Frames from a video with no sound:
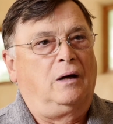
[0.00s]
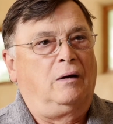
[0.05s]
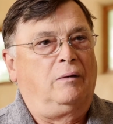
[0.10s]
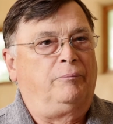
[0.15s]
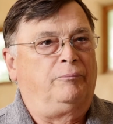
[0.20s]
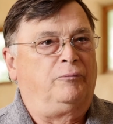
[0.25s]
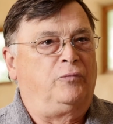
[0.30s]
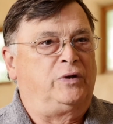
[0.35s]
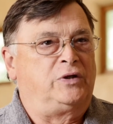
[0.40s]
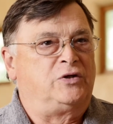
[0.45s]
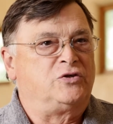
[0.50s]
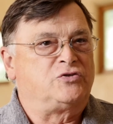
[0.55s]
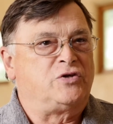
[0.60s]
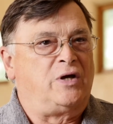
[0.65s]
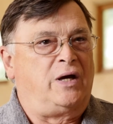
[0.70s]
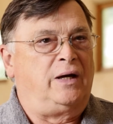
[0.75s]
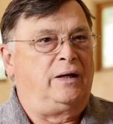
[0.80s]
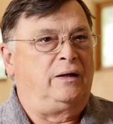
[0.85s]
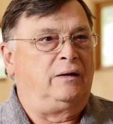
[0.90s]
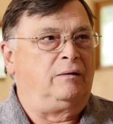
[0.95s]
we
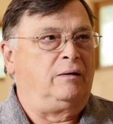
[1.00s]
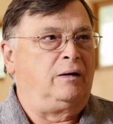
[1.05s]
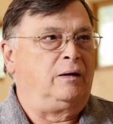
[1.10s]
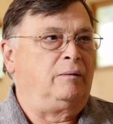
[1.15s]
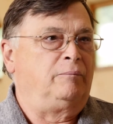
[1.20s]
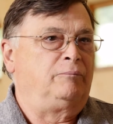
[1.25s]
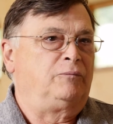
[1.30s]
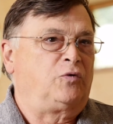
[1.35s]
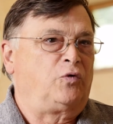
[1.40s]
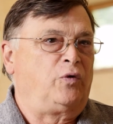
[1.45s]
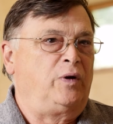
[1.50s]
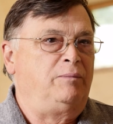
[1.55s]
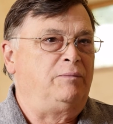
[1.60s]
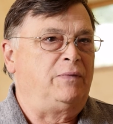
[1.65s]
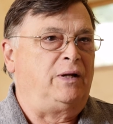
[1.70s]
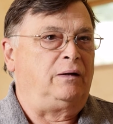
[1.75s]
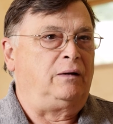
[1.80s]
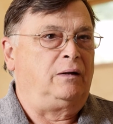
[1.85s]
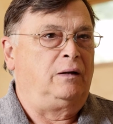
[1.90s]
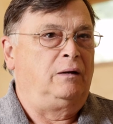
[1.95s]
designed
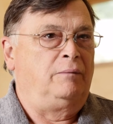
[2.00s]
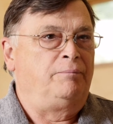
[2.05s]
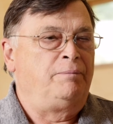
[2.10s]
treatment,